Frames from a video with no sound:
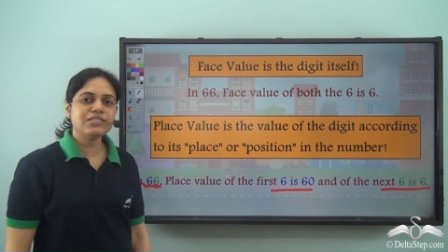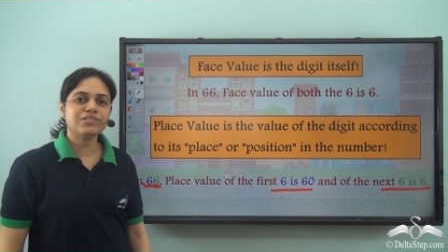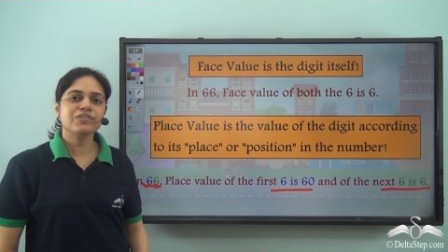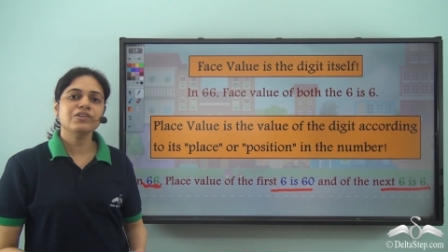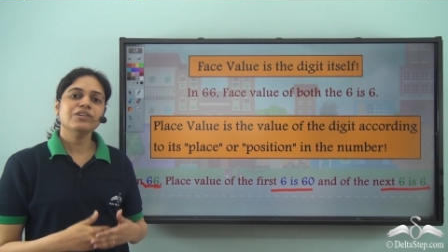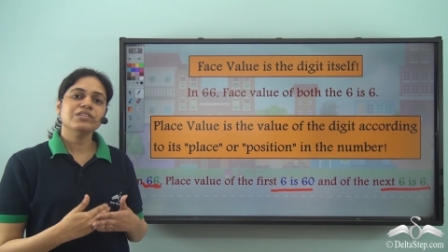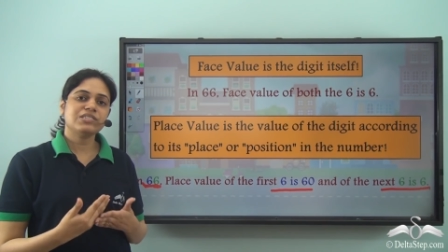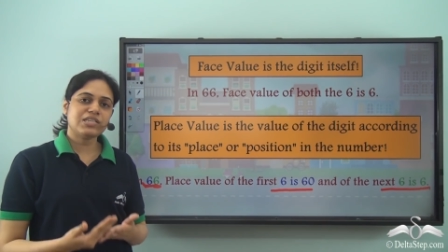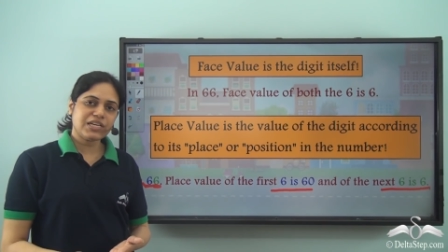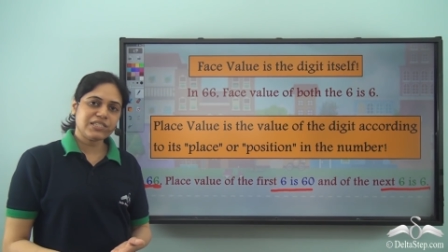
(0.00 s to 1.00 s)
is
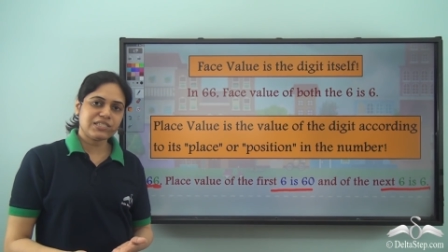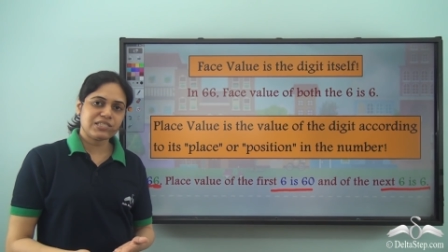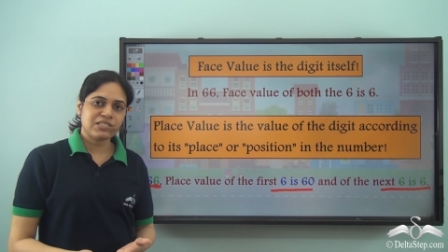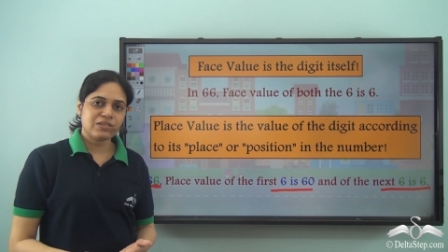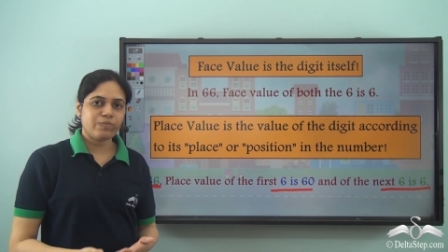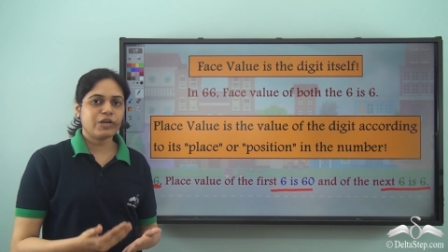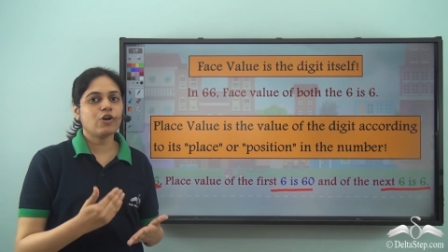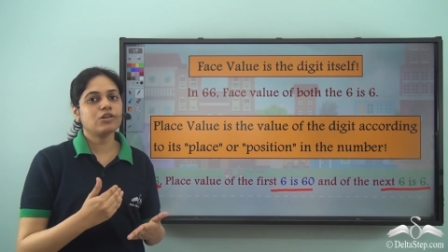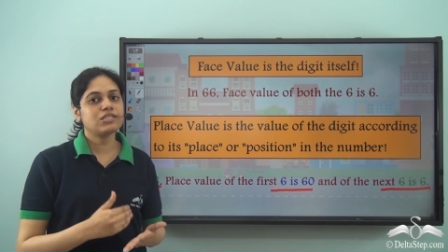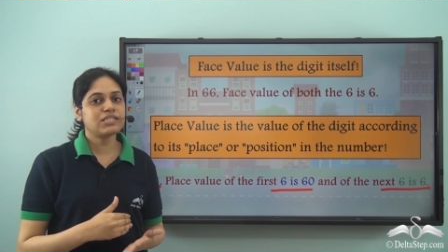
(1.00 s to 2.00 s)
6
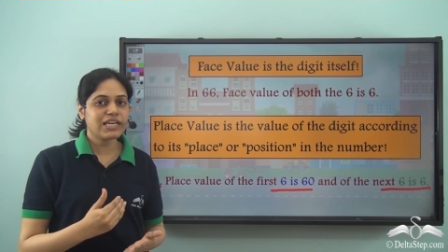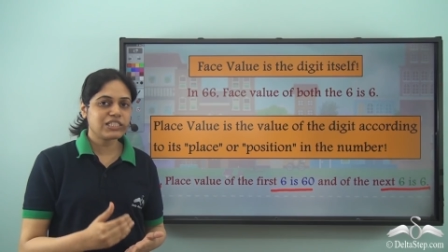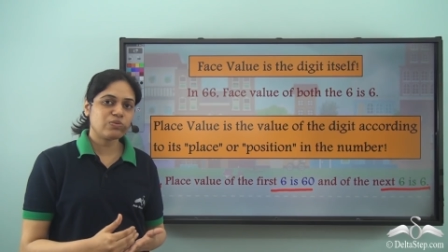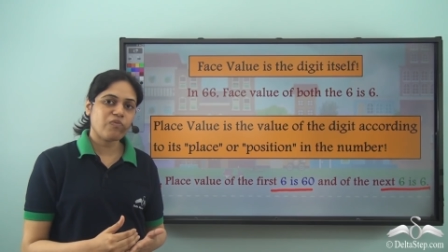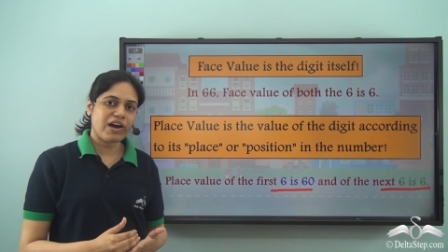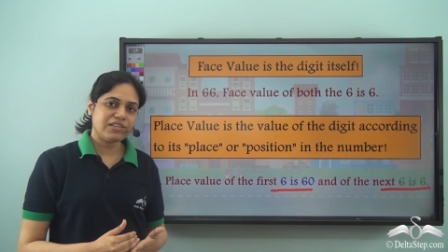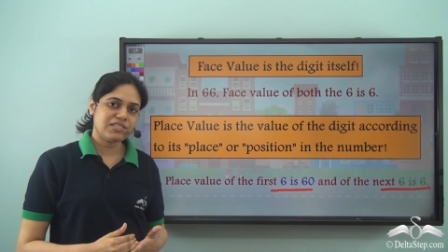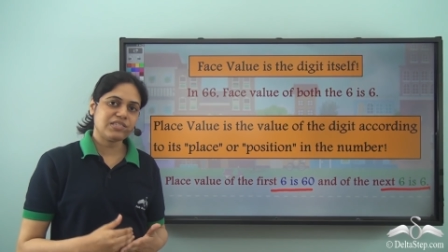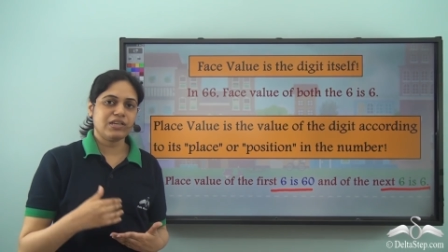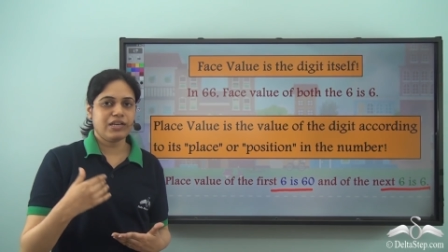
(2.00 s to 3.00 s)
because 6
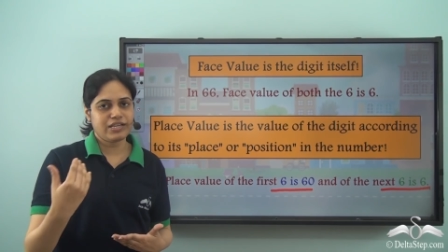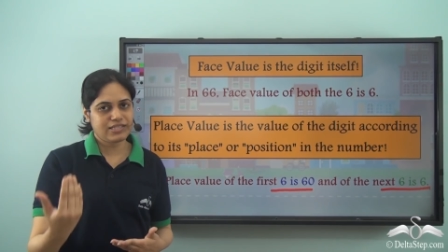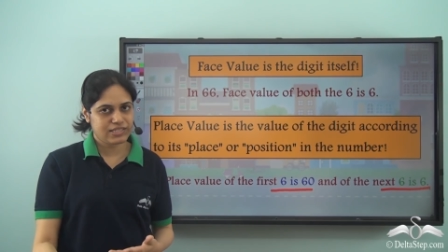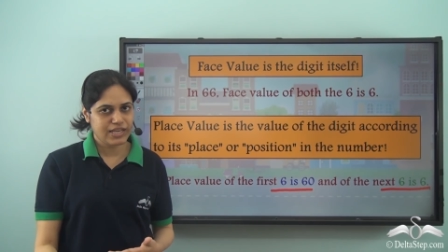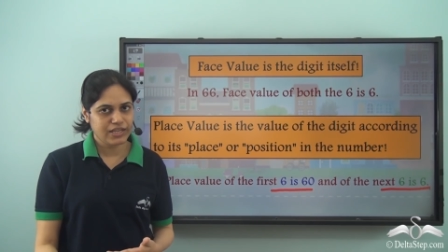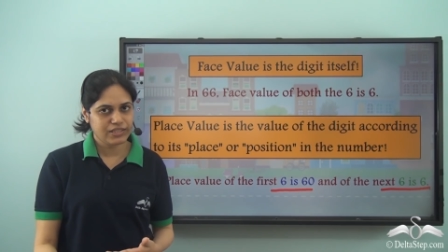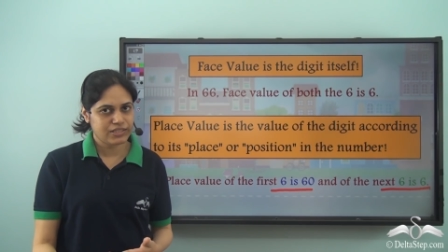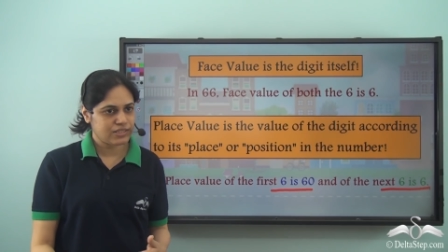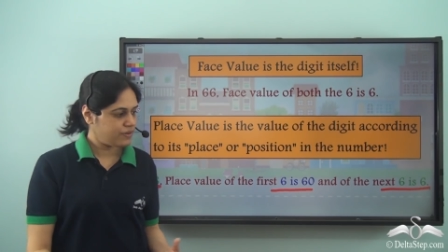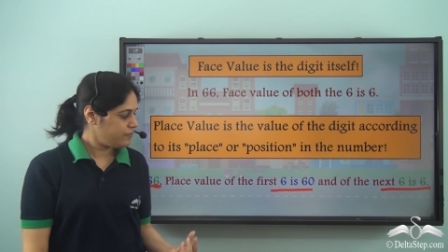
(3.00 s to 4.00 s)
ones is
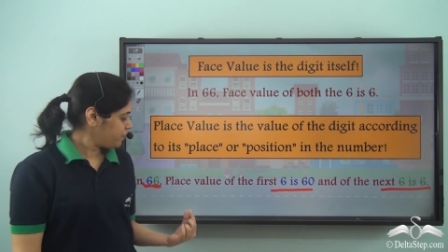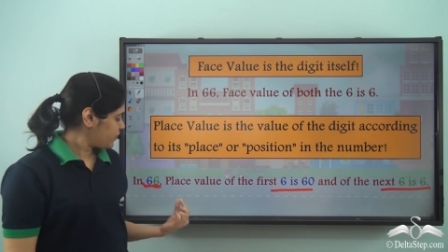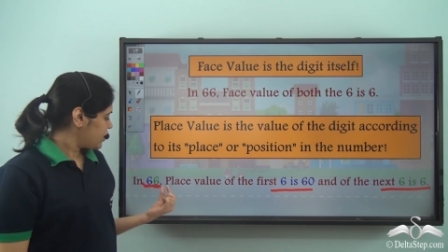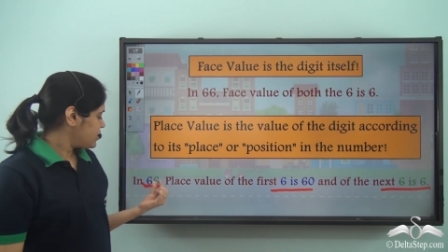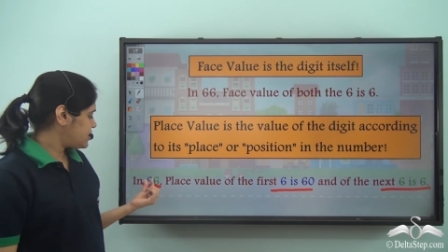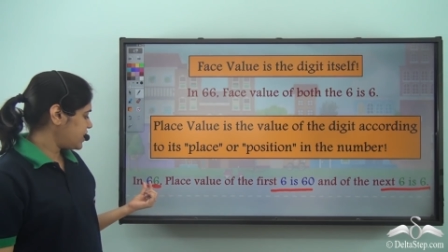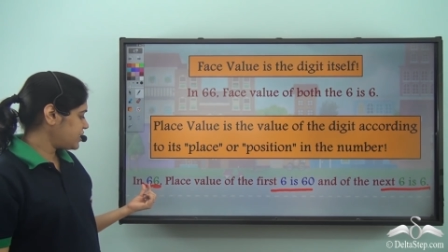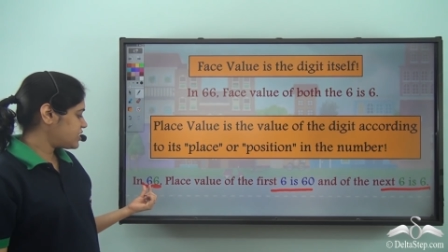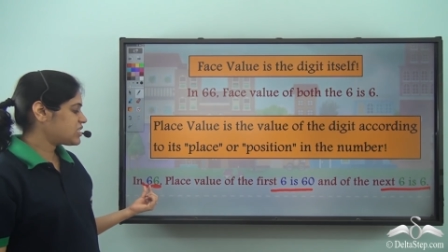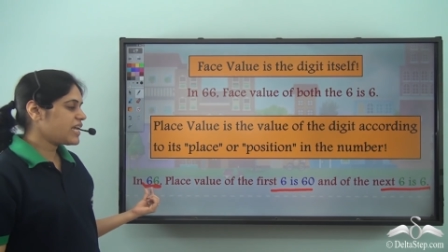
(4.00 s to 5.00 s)
6,
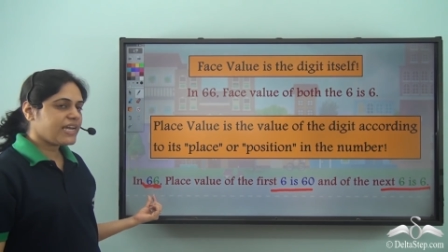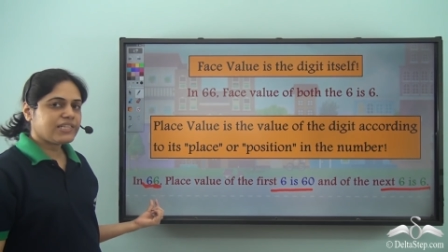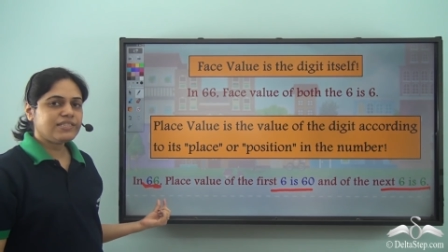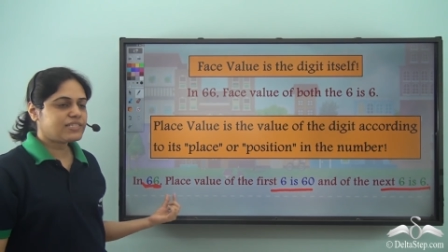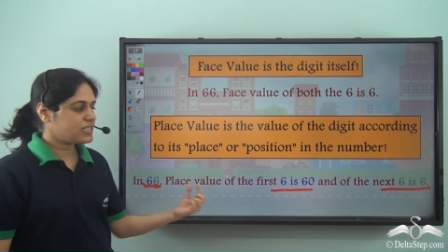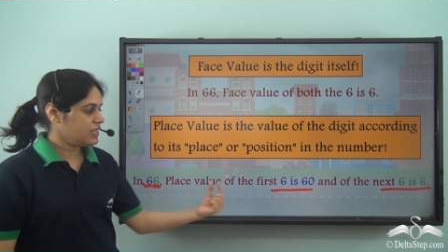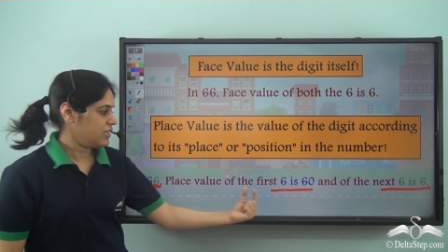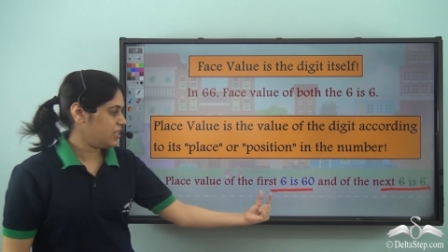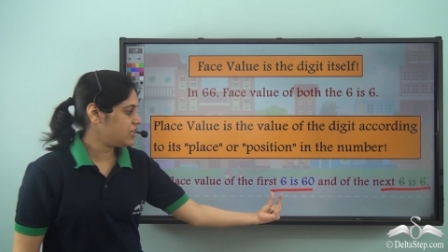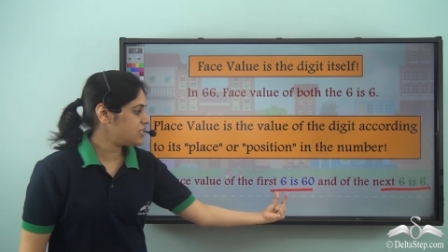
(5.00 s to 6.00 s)
6 tens
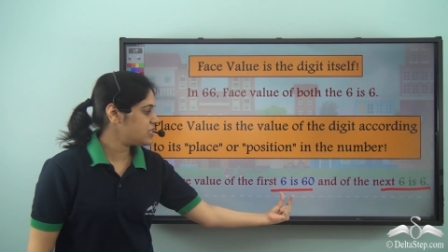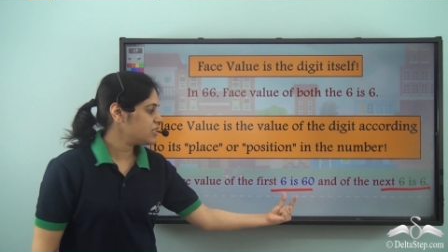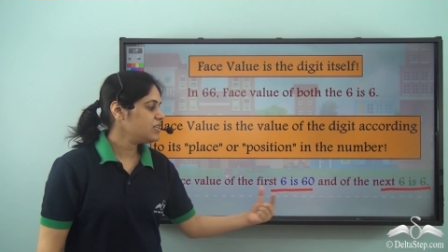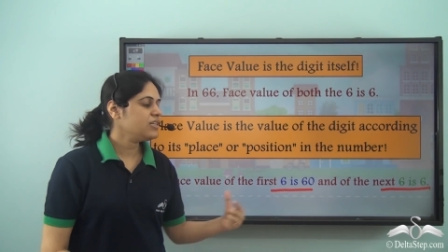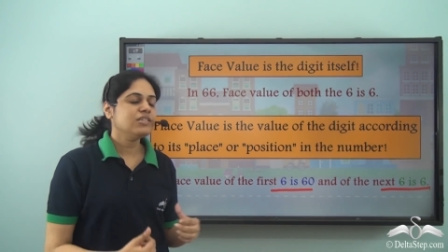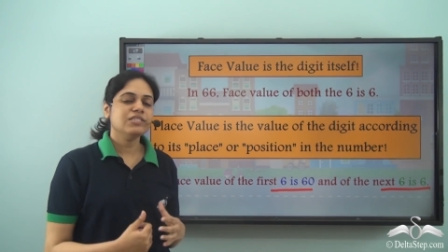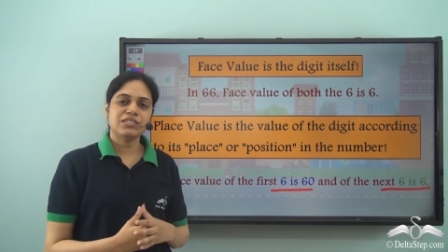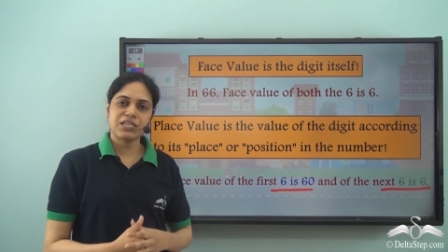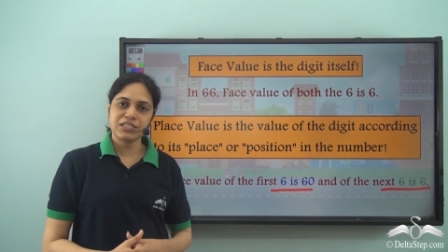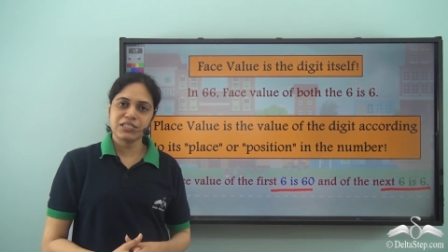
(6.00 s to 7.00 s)
is
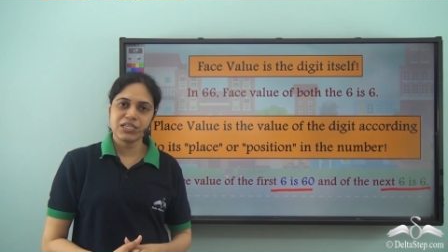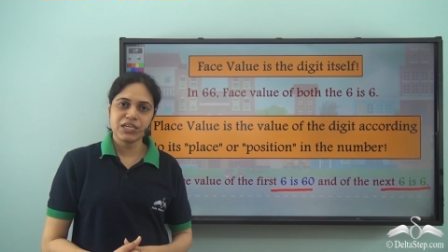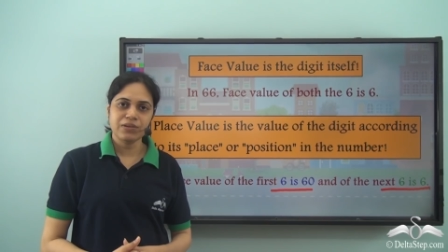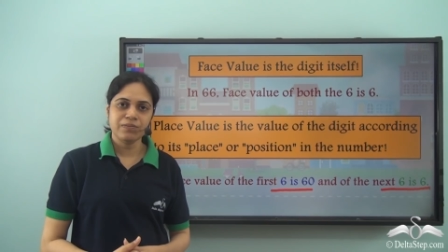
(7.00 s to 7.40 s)
60.